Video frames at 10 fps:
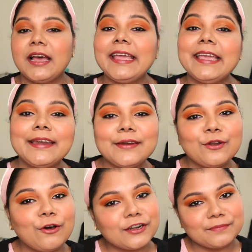I
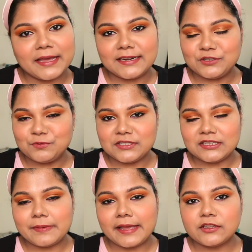cannot manage with
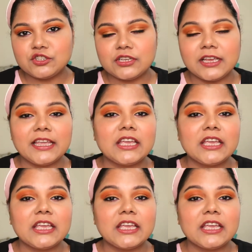this packaging.